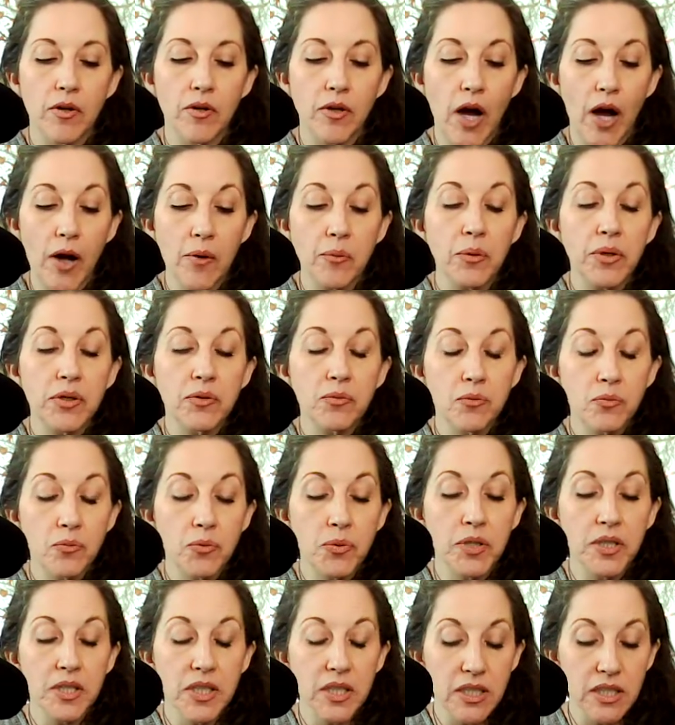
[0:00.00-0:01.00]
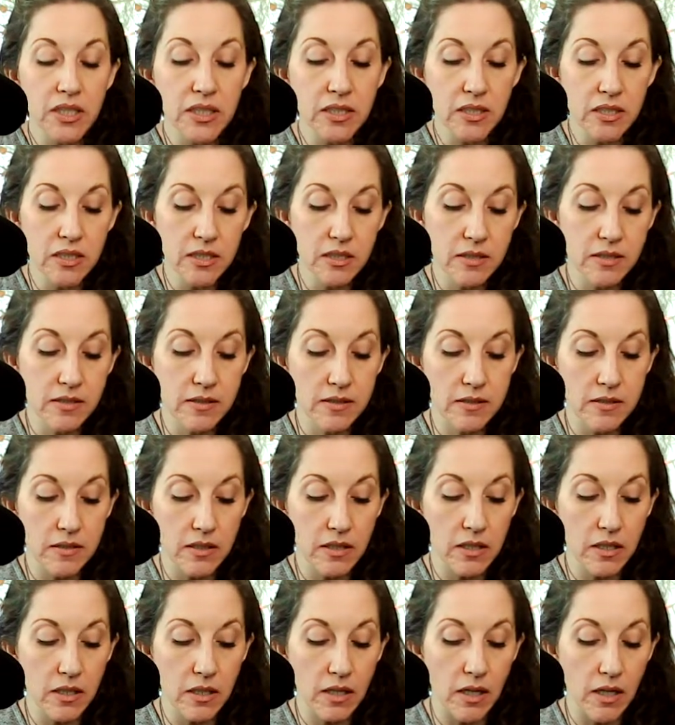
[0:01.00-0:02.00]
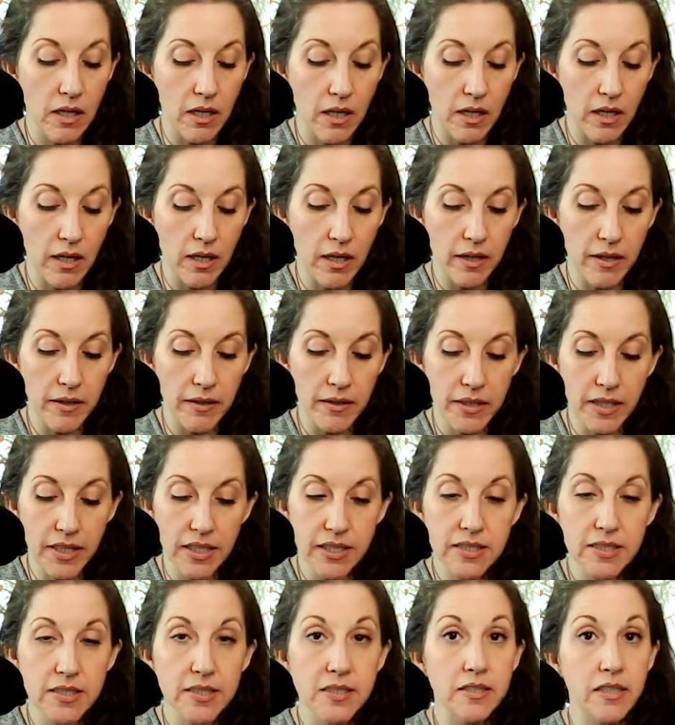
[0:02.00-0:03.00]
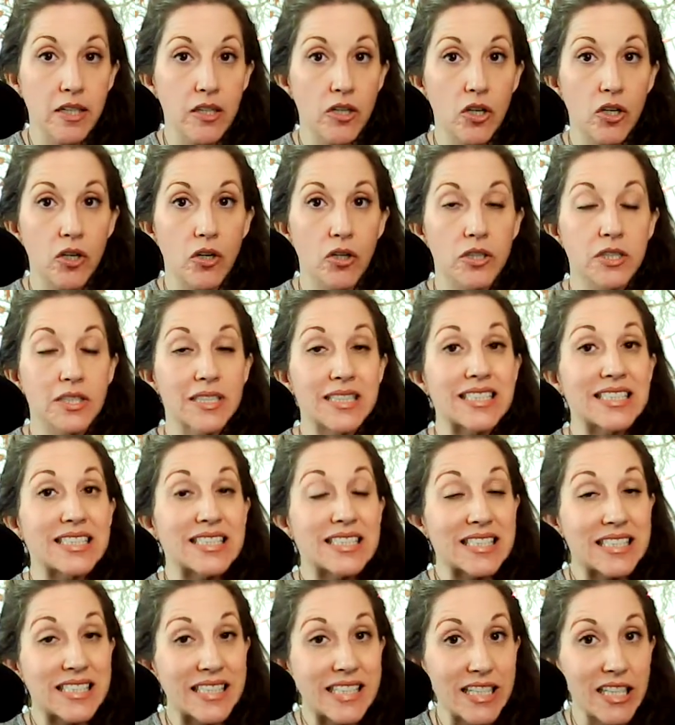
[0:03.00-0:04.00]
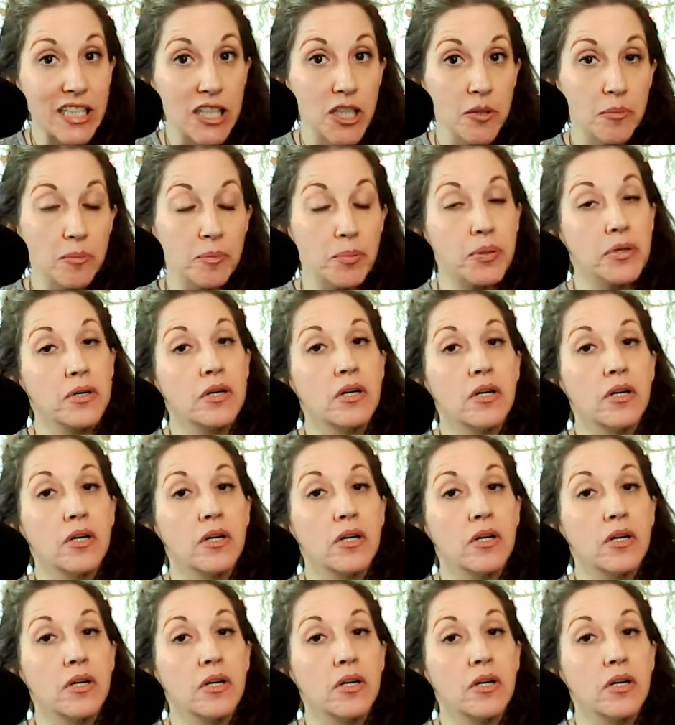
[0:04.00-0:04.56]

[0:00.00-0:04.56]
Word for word: I would really uh consider deep